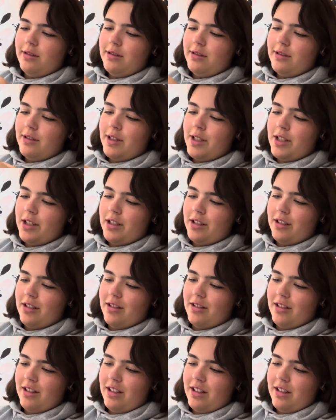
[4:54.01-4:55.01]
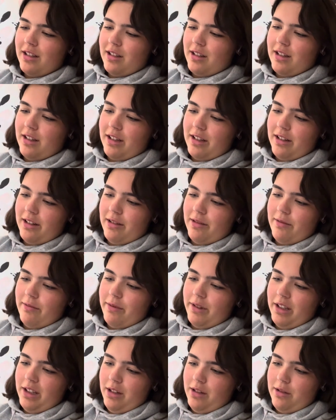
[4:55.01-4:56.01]
so I
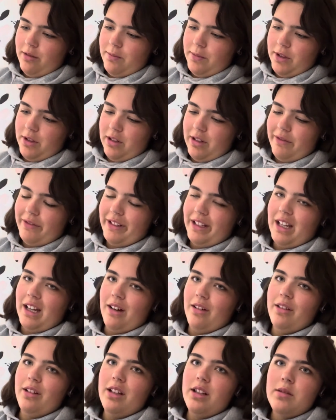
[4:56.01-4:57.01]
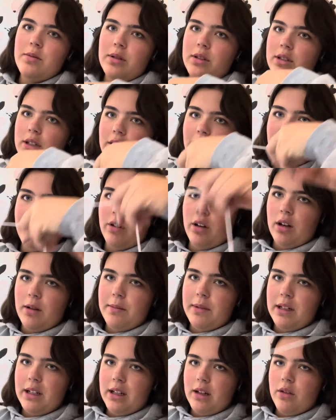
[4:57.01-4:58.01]
really hope you don't have to count these because I have not
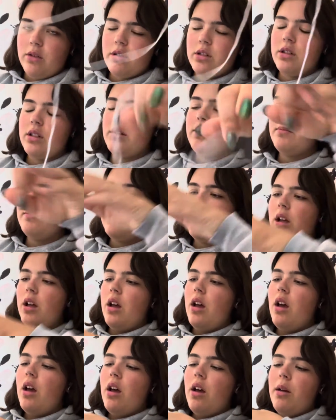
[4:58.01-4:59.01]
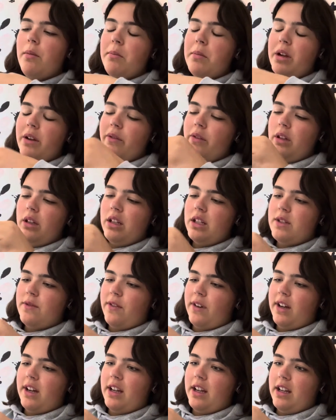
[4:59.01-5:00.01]
been counting them, but I feel like it's
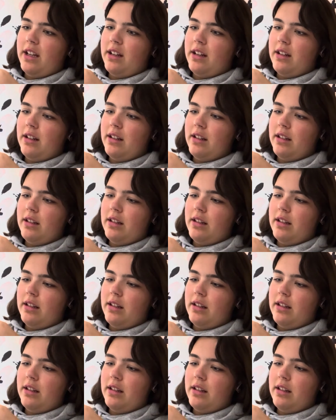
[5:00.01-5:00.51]
fine.